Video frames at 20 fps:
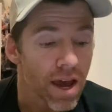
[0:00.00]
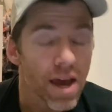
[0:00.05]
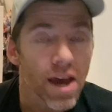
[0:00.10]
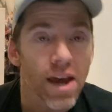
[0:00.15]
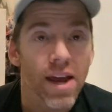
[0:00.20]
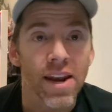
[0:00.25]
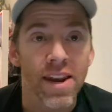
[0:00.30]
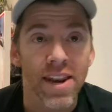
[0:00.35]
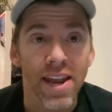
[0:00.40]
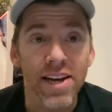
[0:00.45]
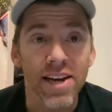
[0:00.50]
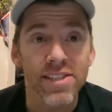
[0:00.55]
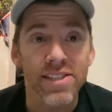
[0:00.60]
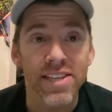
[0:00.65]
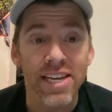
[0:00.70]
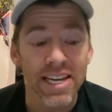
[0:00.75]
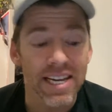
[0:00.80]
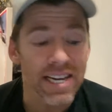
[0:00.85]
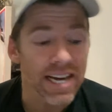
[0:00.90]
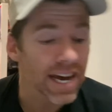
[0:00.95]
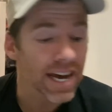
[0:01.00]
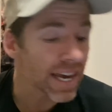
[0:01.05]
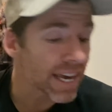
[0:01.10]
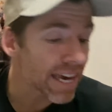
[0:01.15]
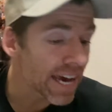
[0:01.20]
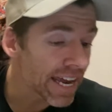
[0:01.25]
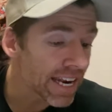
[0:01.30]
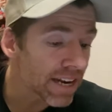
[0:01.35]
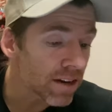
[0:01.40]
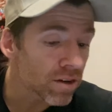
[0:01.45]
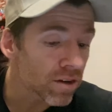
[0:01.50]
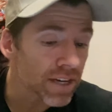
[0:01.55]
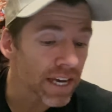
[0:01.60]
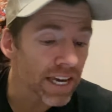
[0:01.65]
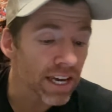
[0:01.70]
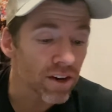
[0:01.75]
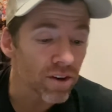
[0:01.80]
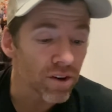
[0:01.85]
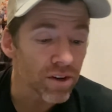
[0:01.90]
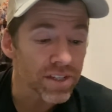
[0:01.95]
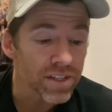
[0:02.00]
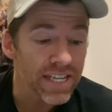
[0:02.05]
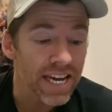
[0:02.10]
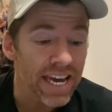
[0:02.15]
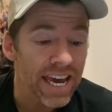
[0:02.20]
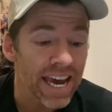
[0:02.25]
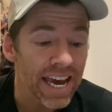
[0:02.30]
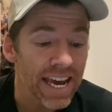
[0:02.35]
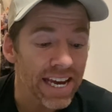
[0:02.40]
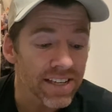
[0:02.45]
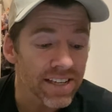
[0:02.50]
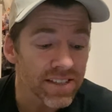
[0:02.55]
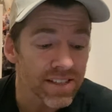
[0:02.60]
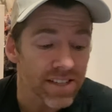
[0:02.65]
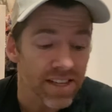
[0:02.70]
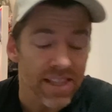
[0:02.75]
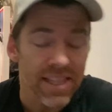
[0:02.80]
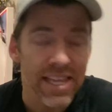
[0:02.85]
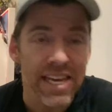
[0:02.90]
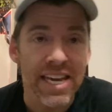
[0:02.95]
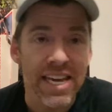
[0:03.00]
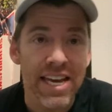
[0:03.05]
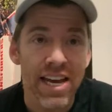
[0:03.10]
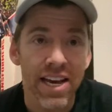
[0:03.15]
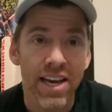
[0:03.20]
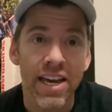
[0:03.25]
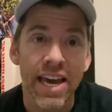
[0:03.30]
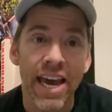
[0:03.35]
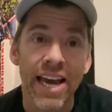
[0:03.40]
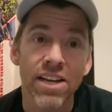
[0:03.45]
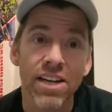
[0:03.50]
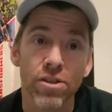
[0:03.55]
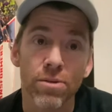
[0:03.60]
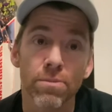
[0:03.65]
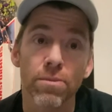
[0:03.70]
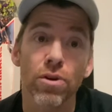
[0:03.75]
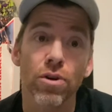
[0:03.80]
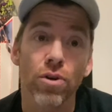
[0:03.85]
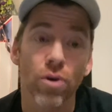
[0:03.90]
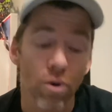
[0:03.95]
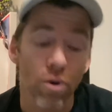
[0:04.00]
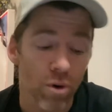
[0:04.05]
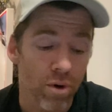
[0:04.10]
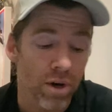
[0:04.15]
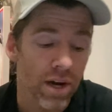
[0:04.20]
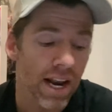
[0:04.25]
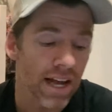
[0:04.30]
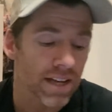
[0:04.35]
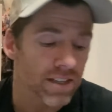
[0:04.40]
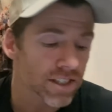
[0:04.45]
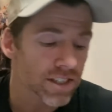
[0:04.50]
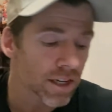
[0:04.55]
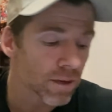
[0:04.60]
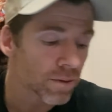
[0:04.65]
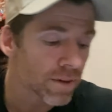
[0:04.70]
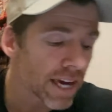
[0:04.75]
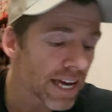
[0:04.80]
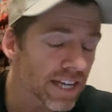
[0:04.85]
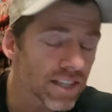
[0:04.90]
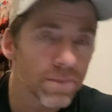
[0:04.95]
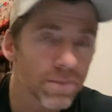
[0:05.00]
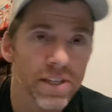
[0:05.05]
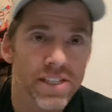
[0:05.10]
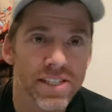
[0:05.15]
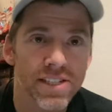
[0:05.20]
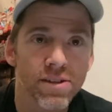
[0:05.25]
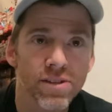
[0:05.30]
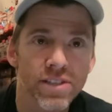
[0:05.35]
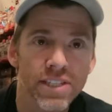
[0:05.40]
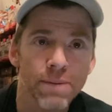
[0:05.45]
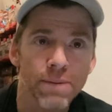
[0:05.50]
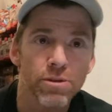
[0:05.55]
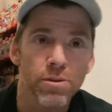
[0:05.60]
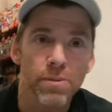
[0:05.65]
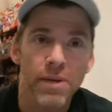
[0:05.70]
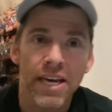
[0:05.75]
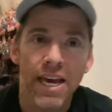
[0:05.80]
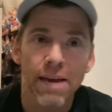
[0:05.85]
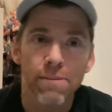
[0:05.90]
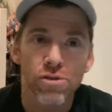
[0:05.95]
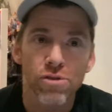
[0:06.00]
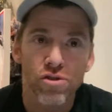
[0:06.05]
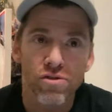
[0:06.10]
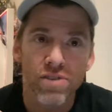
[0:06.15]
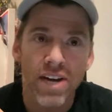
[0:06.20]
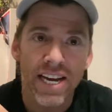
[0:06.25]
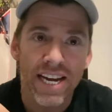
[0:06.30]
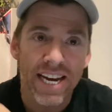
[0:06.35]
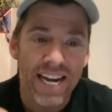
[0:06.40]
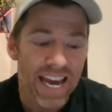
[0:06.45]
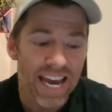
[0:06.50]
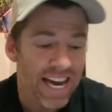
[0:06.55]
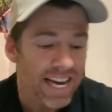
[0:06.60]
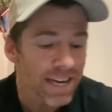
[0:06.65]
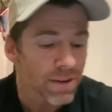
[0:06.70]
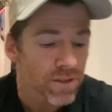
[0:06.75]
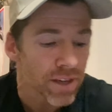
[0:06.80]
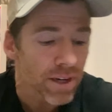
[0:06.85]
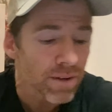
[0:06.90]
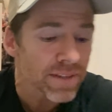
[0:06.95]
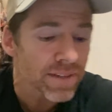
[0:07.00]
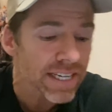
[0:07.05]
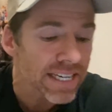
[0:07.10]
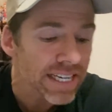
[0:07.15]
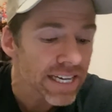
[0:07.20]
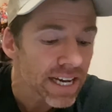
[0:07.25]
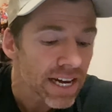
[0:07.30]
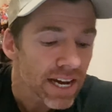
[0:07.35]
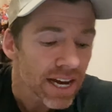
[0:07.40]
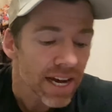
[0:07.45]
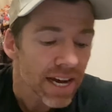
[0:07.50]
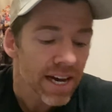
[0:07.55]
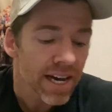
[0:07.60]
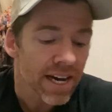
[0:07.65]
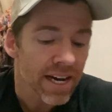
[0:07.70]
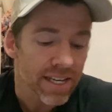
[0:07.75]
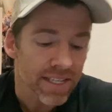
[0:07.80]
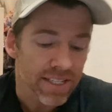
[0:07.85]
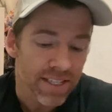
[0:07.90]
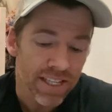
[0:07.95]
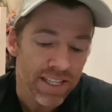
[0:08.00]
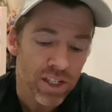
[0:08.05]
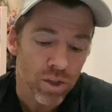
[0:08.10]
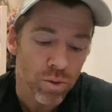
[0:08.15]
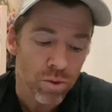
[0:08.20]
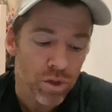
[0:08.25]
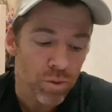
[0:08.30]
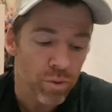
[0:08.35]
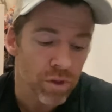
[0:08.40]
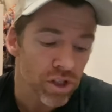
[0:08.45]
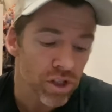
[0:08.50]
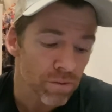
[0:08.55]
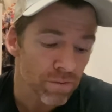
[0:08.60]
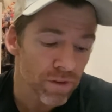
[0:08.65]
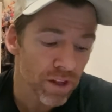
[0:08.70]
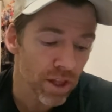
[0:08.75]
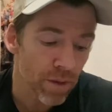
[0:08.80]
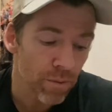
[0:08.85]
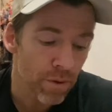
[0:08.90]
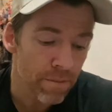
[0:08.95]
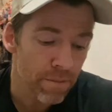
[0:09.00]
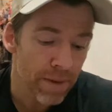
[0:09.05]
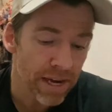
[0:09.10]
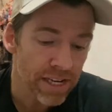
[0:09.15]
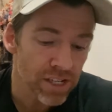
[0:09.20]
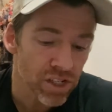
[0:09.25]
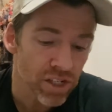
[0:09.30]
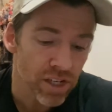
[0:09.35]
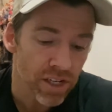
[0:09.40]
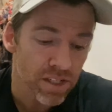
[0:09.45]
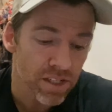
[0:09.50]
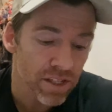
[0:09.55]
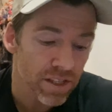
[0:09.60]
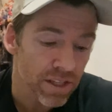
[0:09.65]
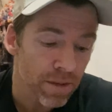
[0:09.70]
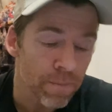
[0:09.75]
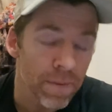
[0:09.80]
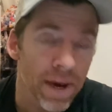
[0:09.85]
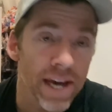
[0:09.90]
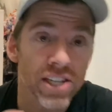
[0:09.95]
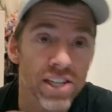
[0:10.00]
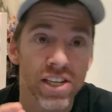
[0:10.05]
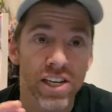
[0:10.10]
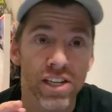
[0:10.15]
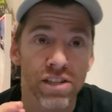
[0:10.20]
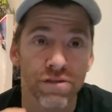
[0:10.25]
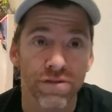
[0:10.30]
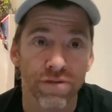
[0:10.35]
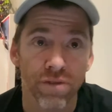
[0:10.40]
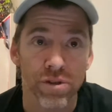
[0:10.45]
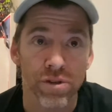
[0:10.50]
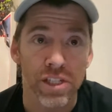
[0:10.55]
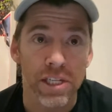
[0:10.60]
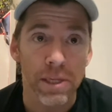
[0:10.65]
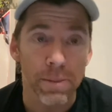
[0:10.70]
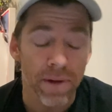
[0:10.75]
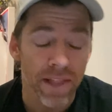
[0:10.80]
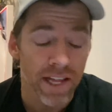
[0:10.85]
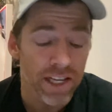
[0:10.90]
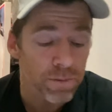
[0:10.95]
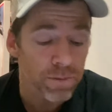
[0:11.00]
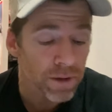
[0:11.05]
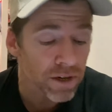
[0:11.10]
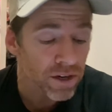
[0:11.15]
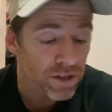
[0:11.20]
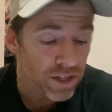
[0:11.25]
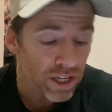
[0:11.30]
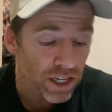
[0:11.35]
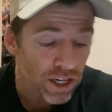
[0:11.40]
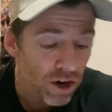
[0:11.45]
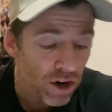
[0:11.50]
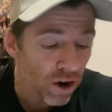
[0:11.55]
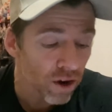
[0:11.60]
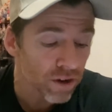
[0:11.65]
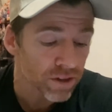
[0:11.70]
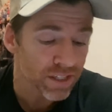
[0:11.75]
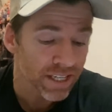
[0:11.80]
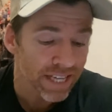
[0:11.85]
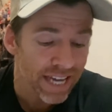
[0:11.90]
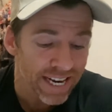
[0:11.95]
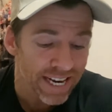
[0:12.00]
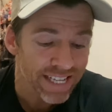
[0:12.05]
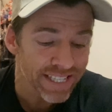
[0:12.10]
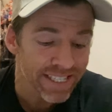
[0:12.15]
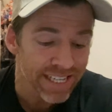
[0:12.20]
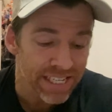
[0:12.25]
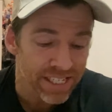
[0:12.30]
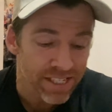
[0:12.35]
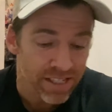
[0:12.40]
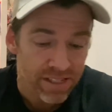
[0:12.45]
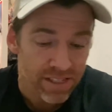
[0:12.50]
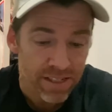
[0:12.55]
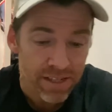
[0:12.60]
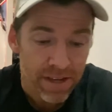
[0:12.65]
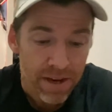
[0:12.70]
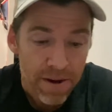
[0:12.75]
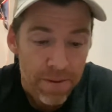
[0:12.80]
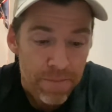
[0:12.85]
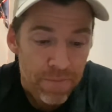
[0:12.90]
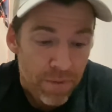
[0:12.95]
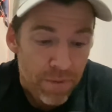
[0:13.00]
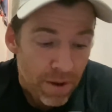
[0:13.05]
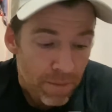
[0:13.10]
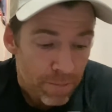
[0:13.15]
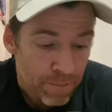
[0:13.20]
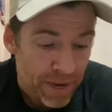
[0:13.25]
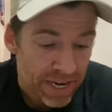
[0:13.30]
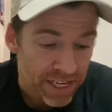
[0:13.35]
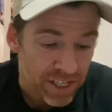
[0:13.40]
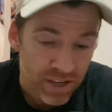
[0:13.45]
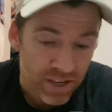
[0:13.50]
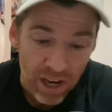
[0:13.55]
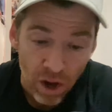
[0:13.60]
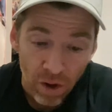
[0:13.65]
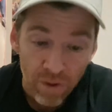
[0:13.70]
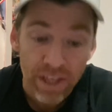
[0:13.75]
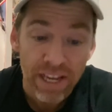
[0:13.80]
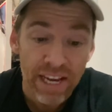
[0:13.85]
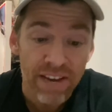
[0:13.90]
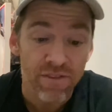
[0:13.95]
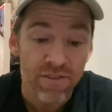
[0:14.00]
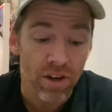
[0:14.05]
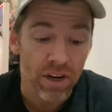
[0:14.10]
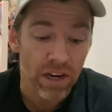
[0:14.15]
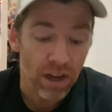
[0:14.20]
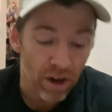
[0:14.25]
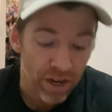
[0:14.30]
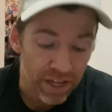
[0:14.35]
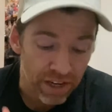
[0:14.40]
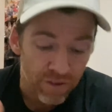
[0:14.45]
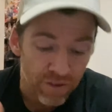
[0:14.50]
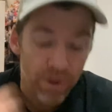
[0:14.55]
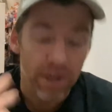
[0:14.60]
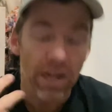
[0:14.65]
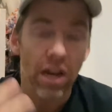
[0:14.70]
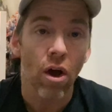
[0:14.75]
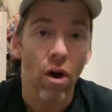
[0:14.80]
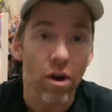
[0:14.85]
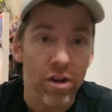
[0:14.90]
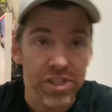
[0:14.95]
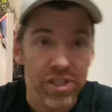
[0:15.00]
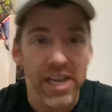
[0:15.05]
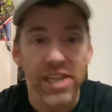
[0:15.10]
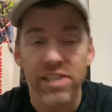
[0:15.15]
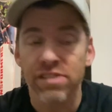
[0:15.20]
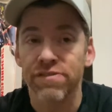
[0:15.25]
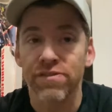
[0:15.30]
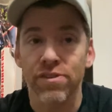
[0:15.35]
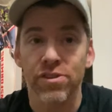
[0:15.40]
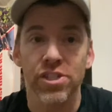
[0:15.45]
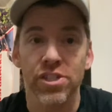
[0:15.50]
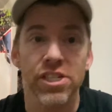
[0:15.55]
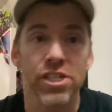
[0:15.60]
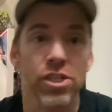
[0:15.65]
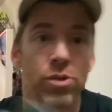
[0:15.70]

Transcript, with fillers: Next thing, again, looking good, is the Kingdom Core class. So Kingdom, they still seem to be keep dragging it out, don't they? And this was with something that we mentioned. The picture is fuzzy, but that's because I can't get a decent picture. On the, even online, if you enlarge it, it's fuzzy as